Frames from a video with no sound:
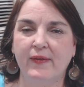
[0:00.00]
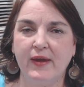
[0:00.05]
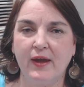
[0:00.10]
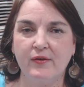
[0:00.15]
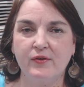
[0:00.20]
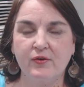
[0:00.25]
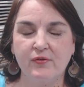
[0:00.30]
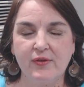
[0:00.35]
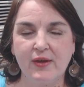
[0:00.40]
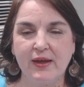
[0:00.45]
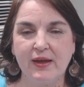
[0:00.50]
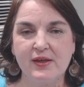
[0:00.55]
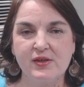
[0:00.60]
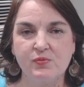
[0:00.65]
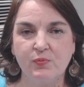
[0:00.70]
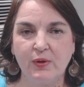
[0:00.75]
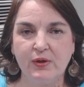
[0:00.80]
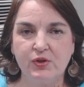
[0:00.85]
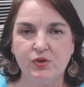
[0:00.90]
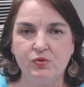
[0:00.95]
The other thing
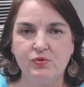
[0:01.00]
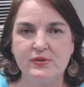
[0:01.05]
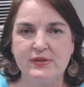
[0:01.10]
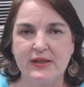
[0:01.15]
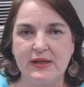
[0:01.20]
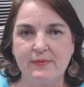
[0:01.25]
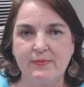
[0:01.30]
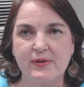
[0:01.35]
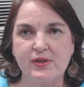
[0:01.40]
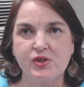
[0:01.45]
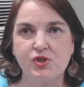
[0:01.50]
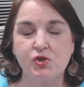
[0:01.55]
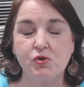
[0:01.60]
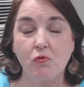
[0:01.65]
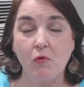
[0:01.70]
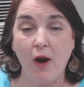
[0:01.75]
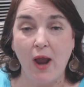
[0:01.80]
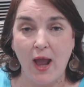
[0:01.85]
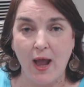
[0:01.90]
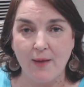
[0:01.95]
is we do Diva
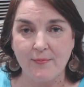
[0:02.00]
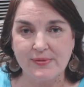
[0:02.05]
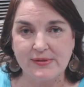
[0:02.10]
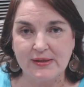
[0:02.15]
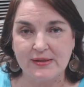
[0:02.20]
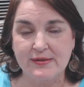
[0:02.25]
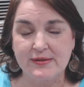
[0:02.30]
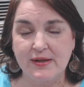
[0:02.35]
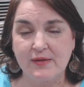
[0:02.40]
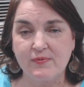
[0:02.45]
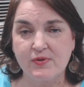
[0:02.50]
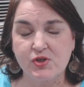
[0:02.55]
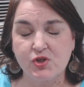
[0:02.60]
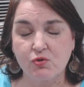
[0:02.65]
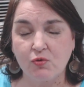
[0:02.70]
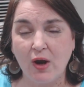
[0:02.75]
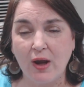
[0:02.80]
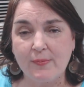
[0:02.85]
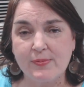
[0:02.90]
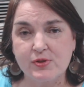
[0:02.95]
Scraps, and Diva
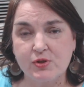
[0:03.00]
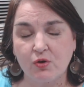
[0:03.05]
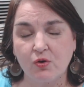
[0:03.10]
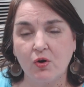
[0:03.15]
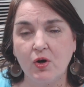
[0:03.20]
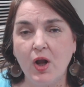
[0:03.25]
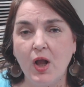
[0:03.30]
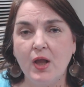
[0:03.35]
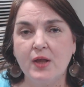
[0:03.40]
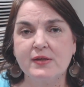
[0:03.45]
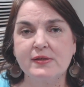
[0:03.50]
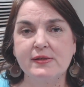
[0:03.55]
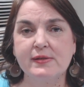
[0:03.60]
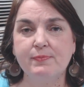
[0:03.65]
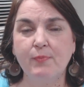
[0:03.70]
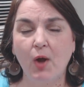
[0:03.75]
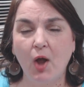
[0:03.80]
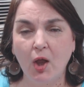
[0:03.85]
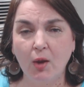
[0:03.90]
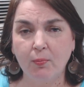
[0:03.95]
Scraps are
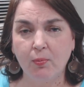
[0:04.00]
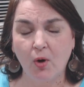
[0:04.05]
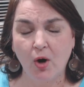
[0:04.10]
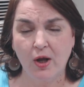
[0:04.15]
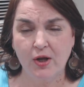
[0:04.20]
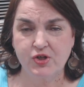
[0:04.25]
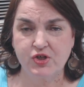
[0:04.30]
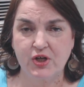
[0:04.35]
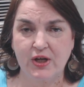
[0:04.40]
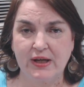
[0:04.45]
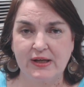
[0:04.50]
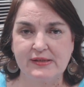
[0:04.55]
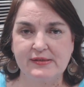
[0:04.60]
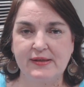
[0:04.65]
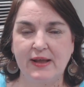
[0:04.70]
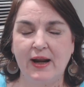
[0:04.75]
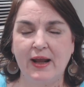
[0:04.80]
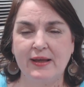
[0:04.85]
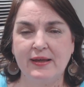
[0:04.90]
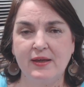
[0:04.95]
small projects
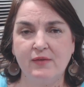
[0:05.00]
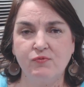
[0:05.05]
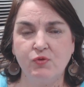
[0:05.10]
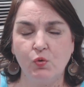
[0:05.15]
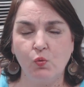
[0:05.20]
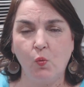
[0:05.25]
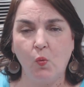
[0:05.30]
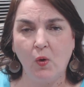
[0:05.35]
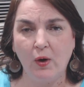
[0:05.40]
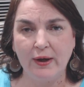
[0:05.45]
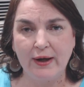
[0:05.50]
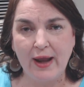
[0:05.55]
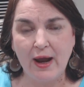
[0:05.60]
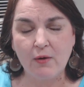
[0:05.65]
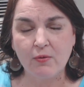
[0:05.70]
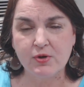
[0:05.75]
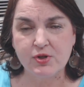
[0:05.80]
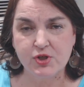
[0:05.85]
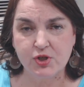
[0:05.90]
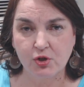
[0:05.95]
that I give you 1
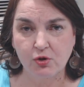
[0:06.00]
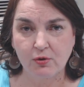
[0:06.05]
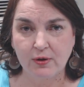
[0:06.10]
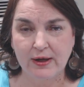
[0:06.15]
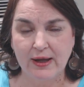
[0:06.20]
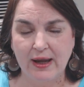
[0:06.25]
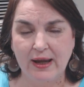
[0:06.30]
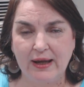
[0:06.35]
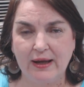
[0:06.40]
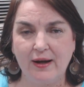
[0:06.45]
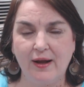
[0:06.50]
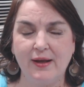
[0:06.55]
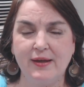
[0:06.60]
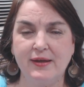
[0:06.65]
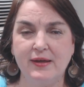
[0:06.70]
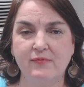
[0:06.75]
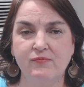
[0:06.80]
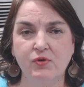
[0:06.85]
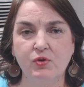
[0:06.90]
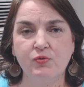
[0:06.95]
hour to create. I
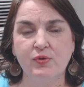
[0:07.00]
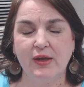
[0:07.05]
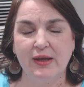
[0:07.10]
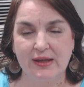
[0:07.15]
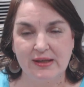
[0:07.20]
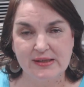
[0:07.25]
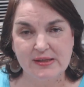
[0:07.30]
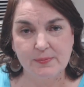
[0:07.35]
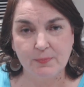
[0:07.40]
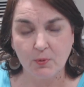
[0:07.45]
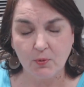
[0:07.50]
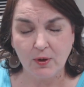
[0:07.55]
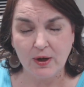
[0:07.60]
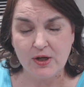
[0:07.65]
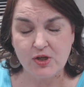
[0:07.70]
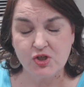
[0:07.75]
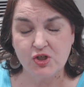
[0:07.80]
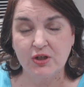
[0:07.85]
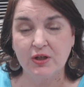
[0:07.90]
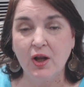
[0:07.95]
give you the
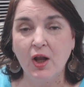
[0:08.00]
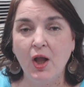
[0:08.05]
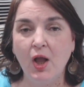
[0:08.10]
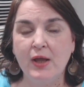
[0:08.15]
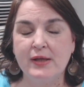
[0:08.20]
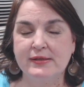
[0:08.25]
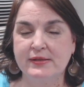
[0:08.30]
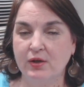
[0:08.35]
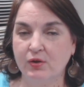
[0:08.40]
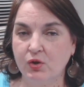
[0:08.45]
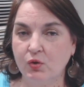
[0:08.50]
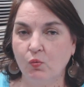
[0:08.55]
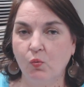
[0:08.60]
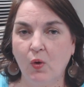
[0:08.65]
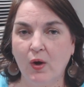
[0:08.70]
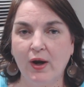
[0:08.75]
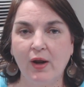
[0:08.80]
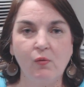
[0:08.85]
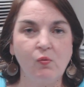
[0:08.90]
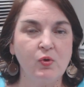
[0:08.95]
inspiration, tell you
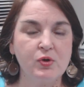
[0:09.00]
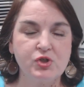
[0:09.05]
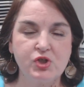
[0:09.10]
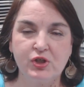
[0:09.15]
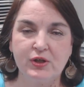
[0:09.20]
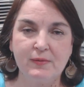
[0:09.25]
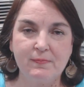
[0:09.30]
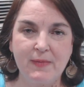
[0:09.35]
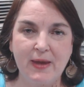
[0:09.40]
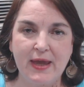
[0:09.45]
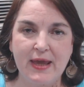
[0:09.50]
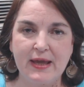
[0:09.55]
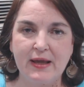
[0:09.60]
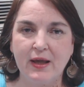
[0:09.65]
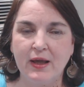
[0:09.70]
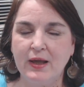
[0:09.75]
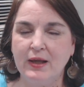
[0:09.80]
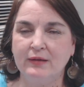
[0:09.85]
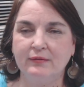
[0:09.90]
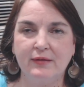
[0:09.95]
what I want you to
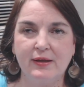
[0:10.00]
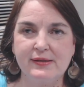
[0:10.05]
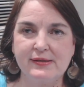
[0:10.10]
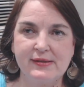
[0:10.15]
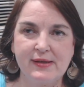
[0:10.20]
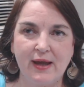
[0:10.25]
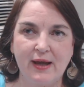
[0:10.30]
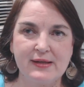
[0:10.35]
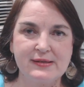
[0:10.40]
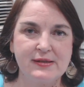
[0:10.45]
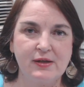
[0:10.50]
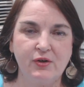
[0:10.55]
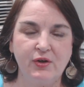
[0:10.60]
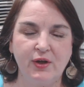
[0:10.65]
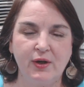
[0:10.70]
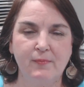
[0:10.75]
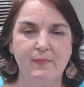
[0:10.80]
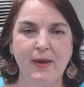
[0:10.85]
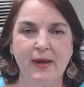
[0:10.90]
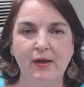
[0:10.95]
make. Let's say I tell
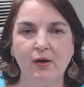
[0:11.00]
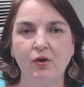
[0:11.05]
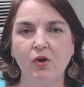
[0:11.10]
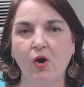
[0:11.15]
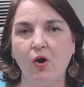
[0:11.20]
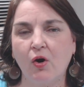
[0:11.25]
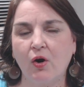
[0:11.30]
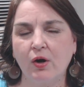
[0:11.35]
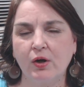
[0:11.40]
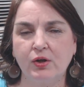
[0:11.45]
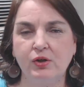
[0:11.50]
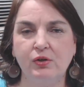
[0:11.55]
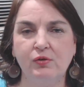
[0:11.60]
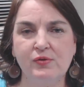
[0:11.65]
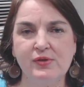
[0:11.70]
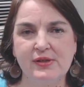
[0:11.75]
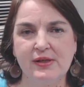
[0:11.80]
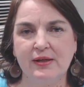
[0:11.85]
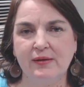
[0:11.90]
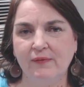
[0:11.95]
you to make a card
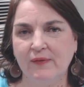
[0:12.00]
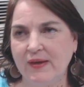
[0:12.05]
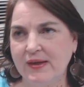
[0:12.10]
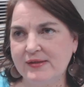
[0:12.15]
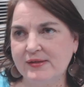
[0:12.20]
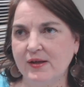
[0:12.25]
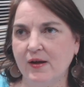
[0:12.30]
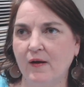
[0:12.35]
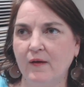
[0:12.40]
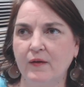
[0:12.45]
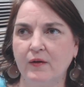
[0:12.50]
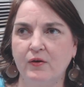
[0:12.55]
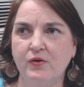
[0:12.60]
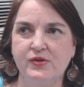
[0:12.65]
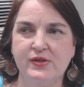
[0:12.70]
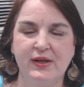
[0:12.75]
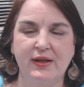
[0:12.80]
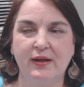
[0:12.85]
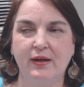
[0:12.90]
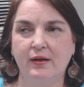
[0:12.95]
using these
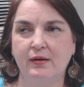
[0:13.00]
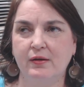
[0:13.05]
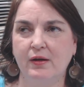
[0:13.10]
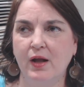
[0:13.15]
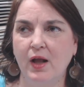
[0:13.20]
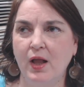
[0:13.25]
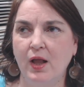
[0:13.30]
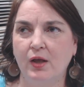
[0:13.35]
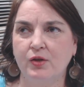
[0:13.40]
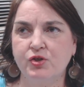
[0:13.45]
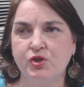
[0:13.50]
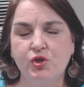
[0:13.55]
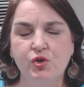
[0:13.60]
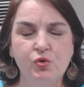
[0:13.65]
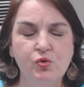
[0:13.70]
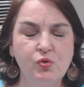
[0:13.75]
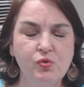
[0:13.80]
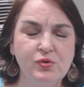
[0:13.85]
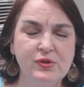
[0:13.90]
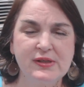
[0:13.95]
colors in
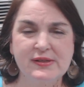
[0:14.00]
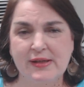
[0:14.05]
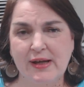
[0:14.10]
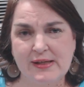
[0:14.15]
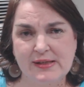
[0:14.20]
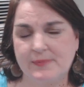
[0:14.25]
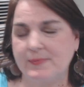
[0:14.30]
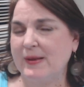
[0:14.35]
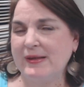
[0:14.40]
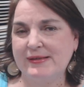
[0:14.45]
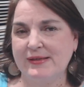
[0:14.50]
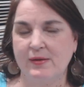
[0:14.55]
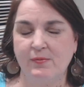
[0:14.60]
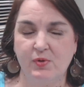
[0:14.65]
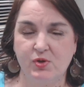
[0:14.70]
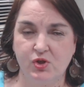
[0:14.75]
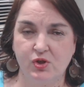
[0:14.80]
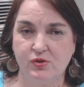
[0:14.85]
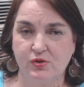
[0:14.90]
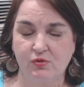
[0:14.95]
2 Design Space
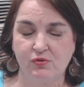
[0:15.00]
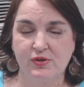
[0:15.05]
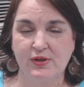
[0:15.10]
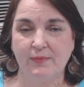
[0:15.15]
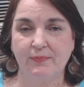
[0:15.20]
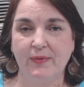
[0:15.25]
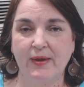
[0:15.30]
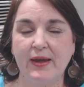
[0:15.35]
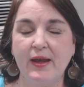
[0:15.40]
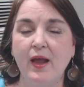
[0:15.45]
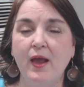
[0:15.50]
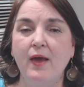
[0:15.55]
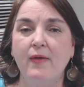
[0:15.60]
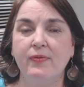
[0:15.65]
images or something.